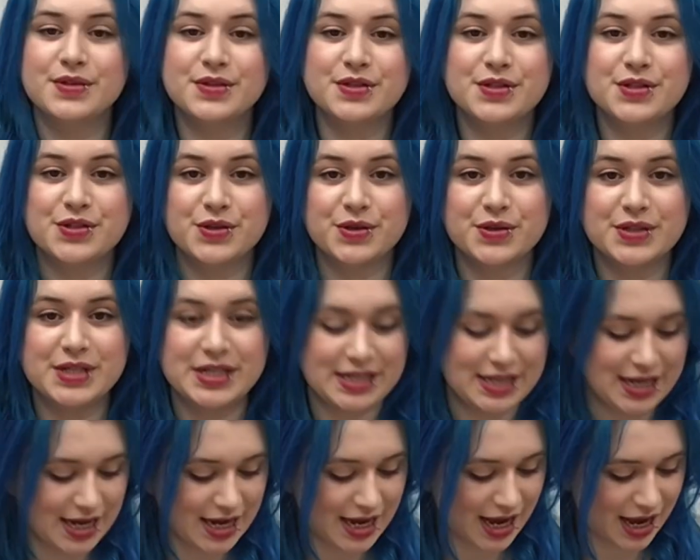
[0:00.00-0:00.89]
So
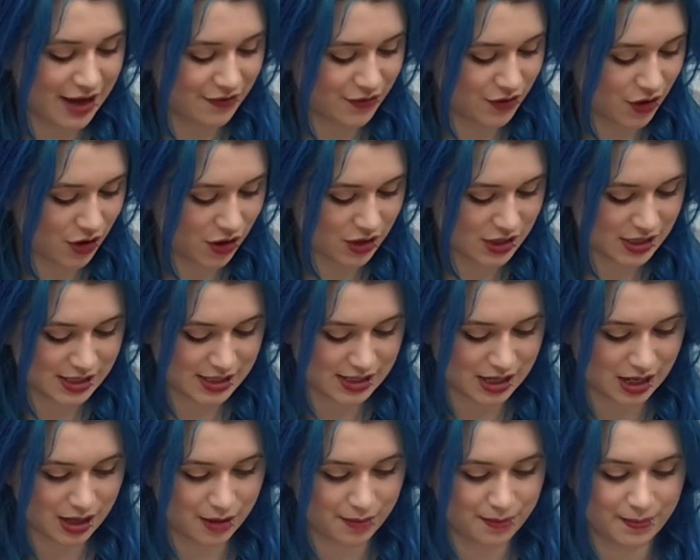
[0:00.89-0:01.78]
today I've got
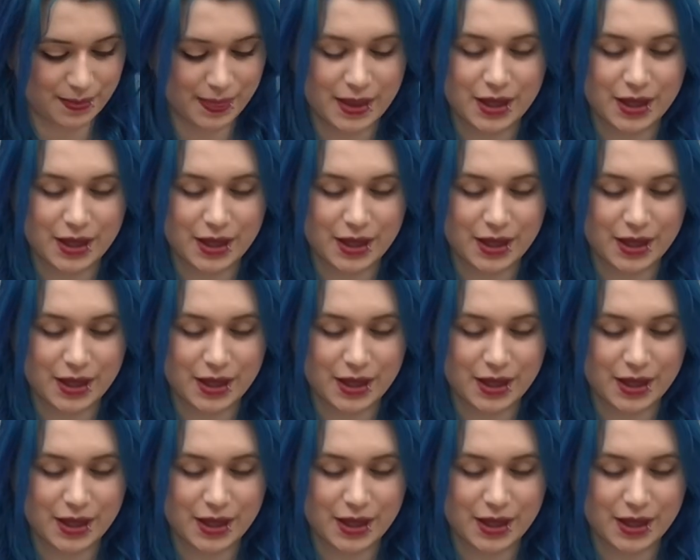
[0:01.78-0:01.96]
some